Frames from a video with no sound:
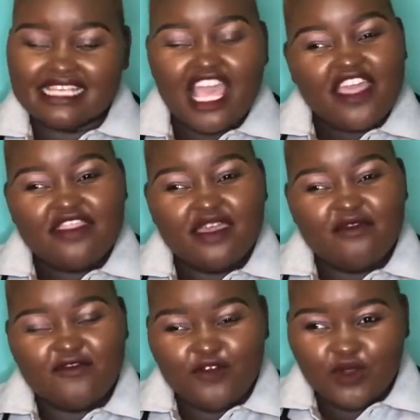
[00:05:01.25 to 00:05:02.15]
the
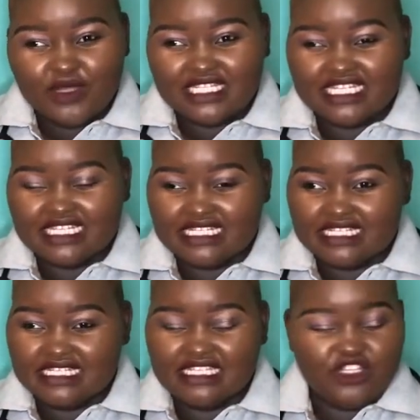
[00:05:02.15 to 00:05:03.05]
fluid in the
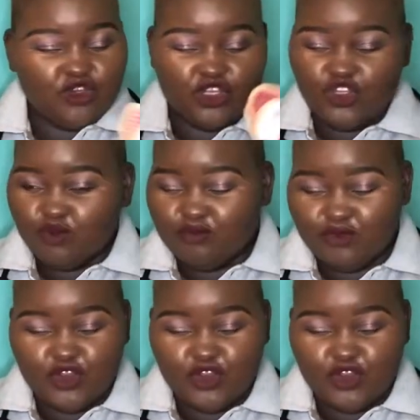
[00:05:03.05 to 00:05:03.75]
system, in your